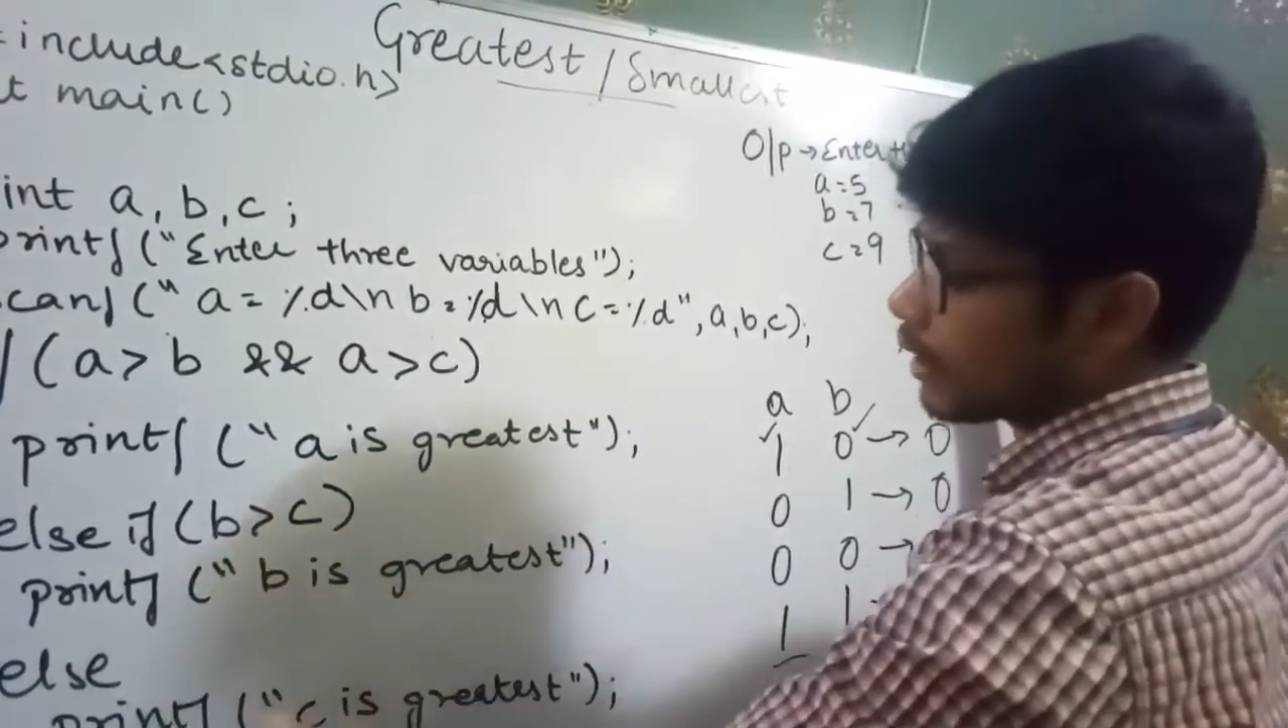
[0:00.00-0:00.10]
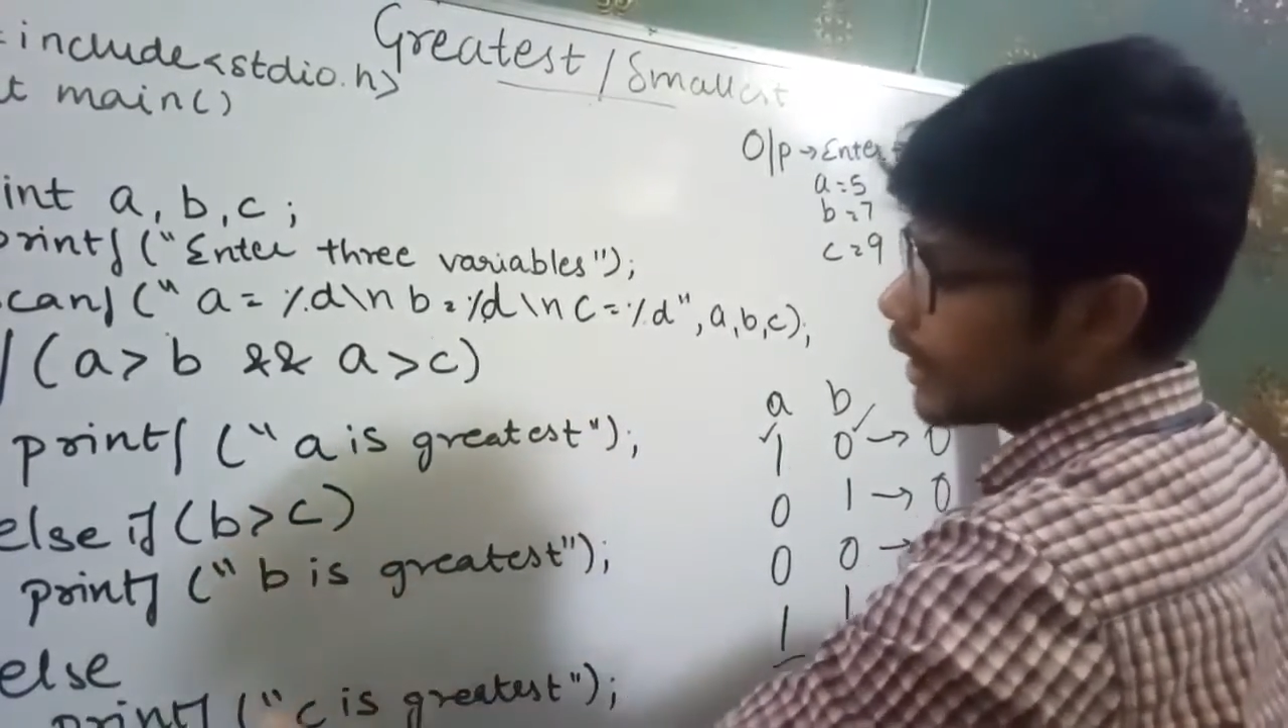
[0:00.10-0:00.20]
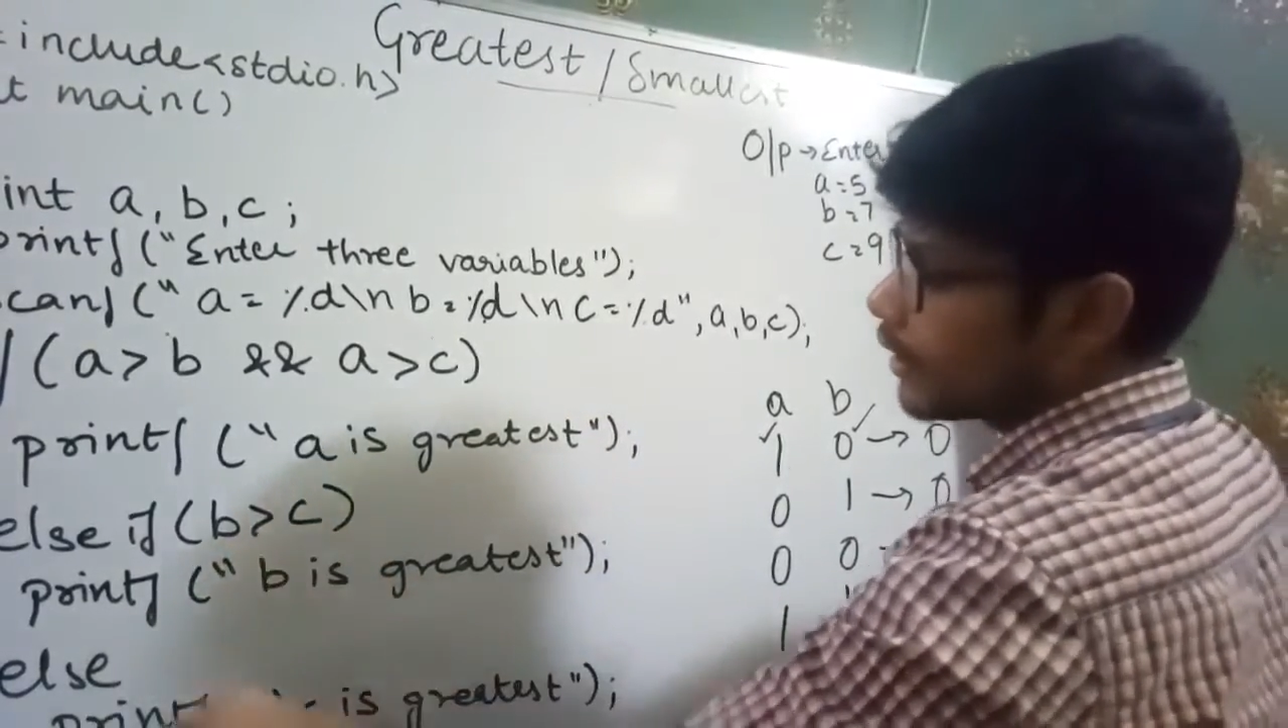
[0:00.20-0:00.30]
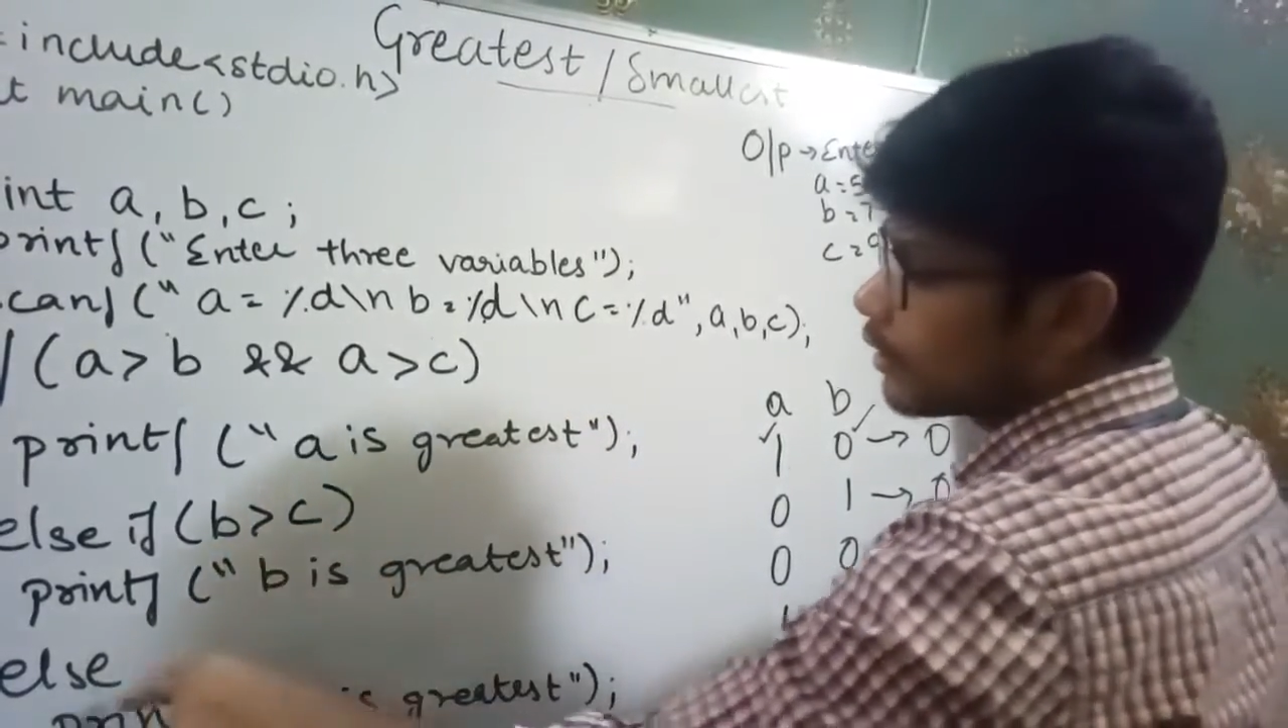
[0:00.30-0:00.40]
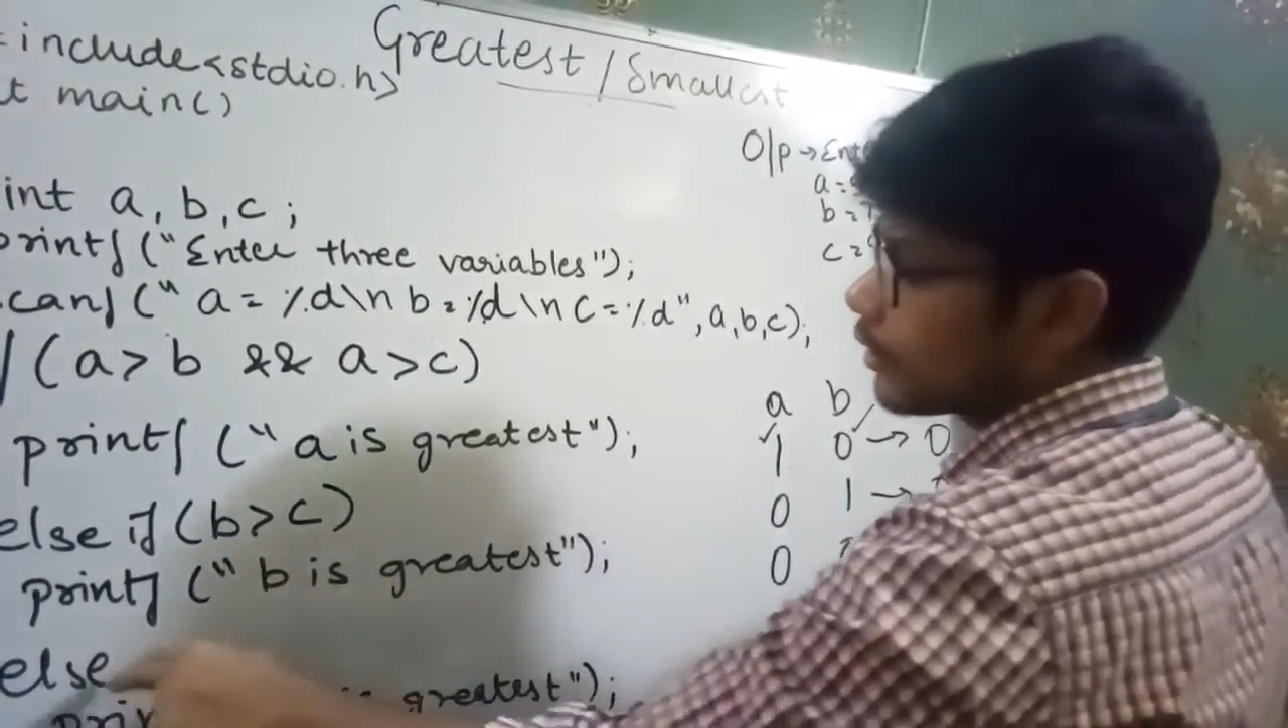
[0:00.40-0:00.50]

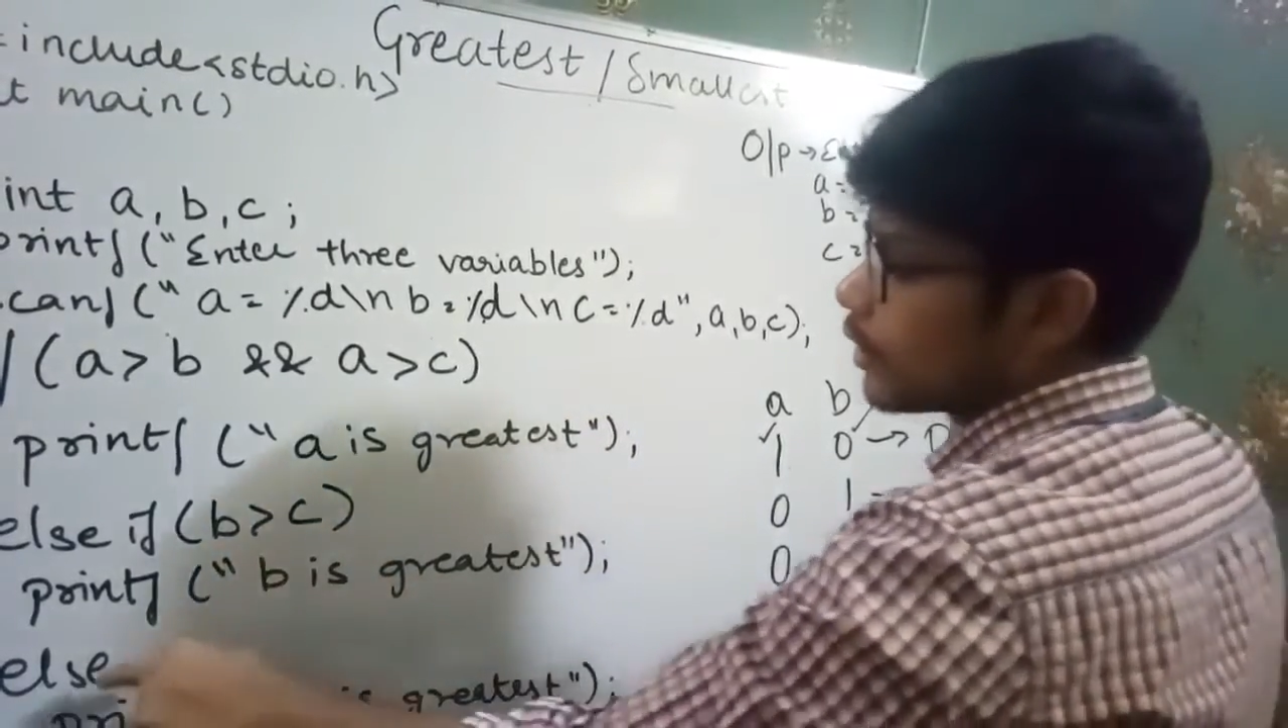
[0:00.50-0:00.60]
and